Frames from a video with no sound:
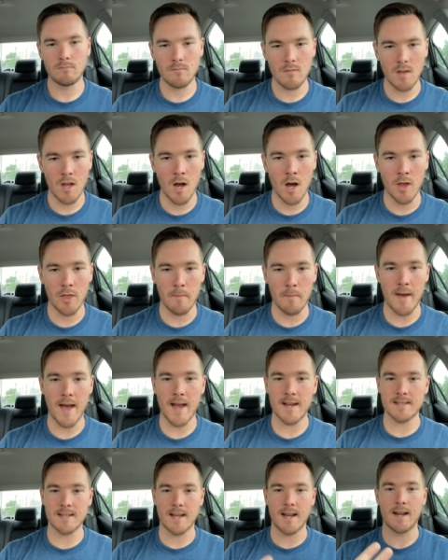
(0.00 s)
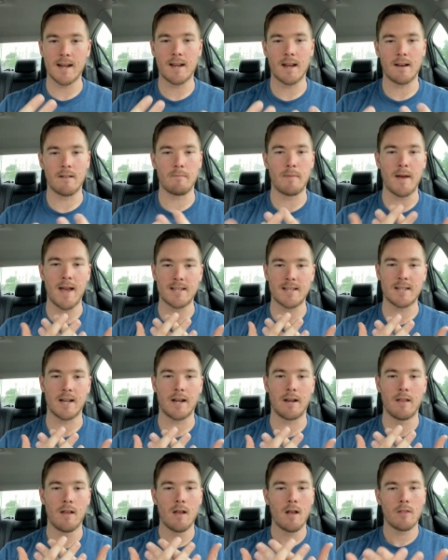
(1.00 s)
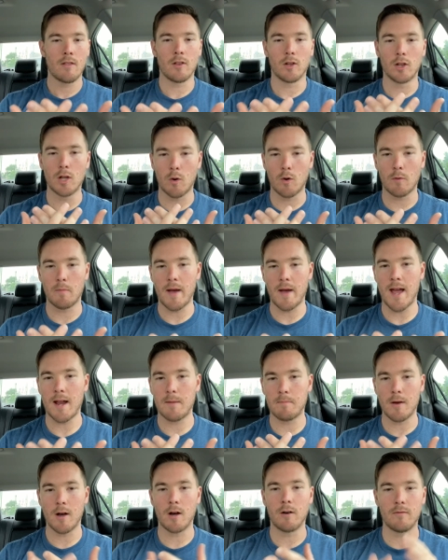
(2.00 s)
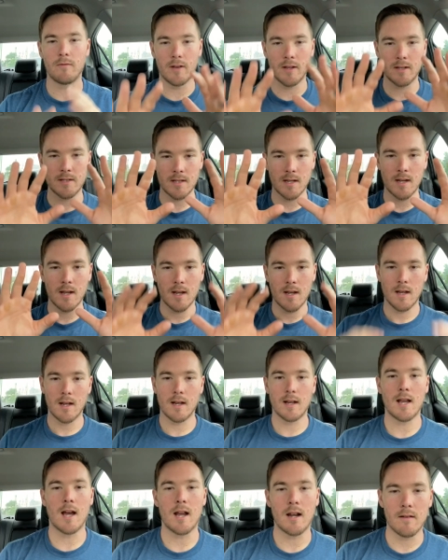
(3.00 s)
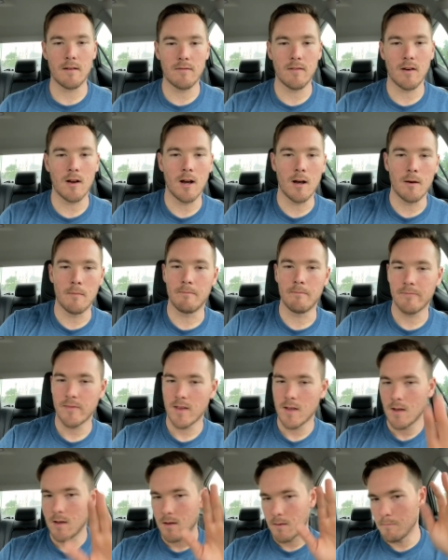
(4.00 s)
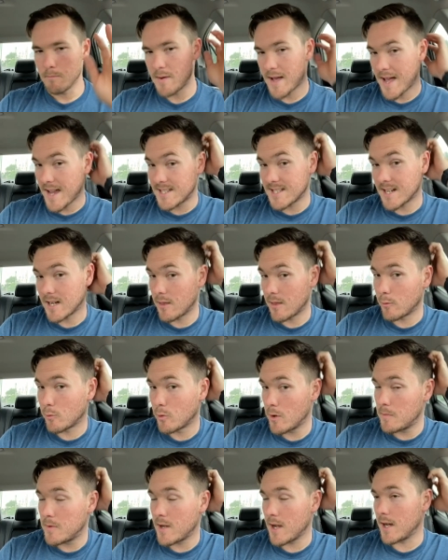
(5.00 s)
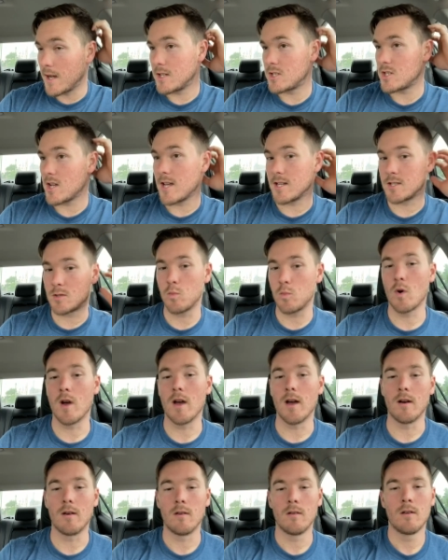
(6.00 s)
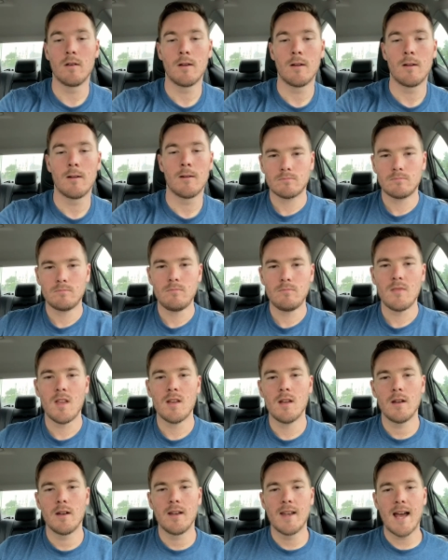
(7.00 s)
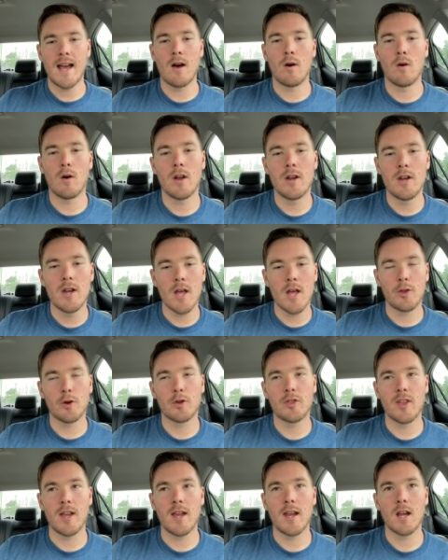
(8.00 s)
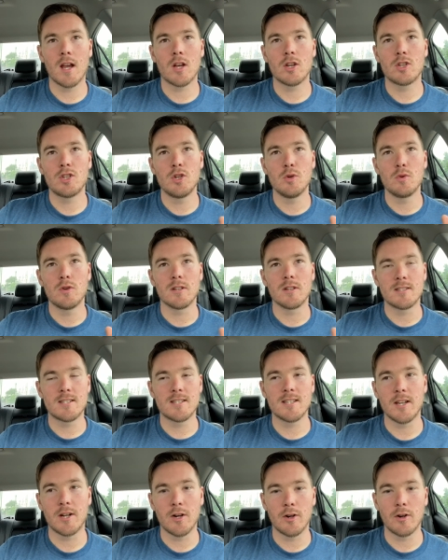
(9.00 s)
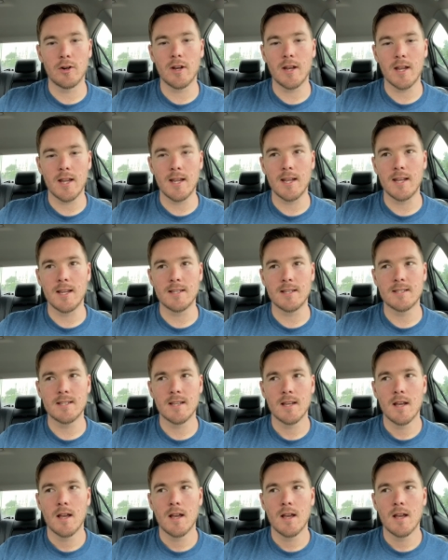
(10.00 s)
on the backside, kind of backside, the lower back, pelvis, and kind of backside of the rib cage as well. Now, another thing to consider is